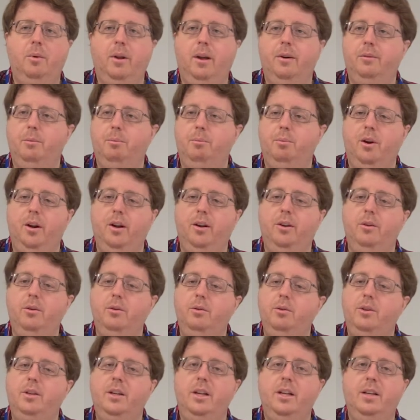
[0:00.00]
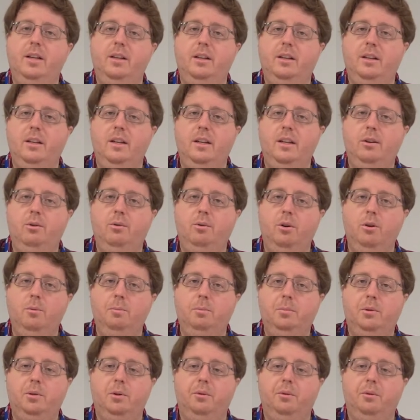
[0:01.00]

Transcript: We have a brand new D&D group.